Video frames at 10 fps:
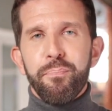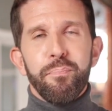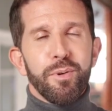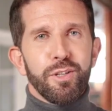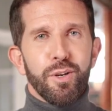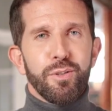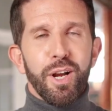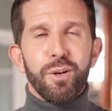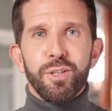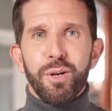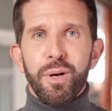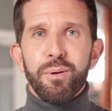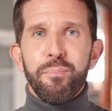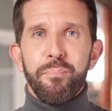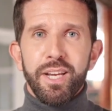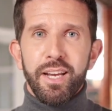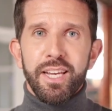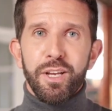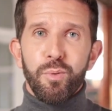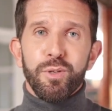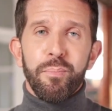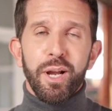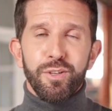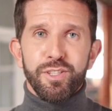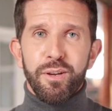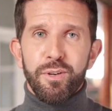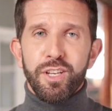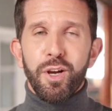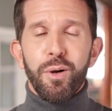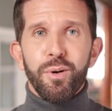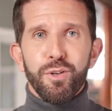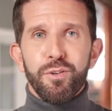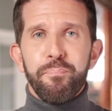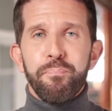The 2011 peak equals about $70.